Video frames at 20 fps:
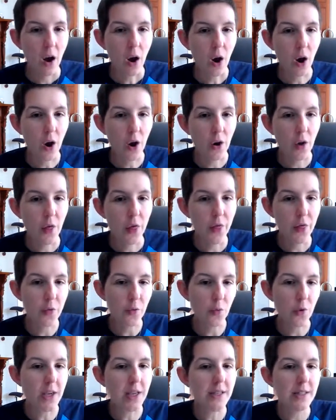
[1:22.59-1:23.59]
are
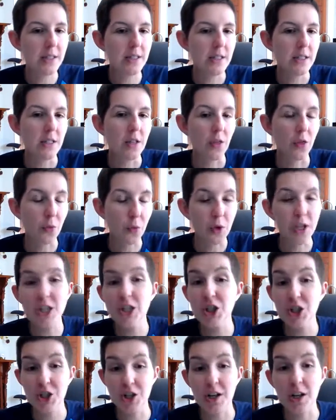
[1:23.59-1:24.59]
three
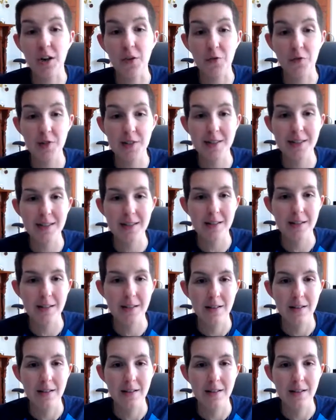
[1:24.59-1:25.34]
shifts,